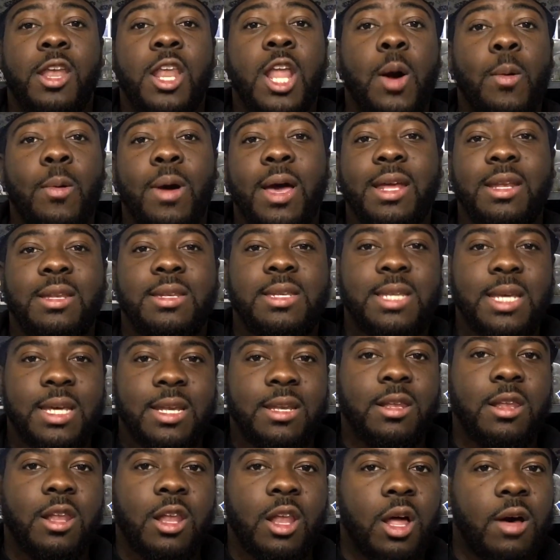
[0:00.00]
Now, I
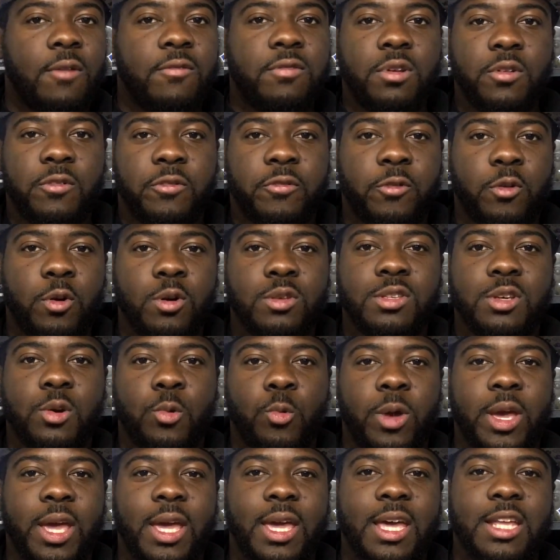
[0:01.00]
did love The Force
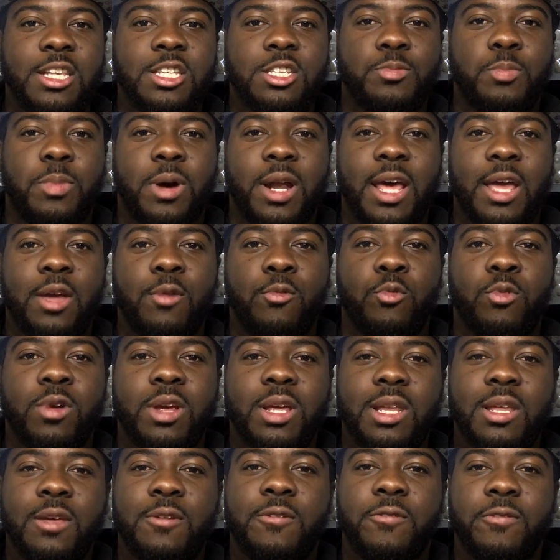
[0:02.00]
Awakens, but I
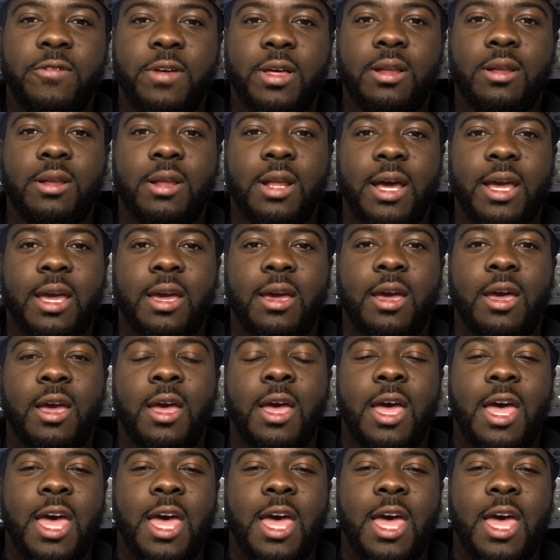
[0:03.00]
really felt like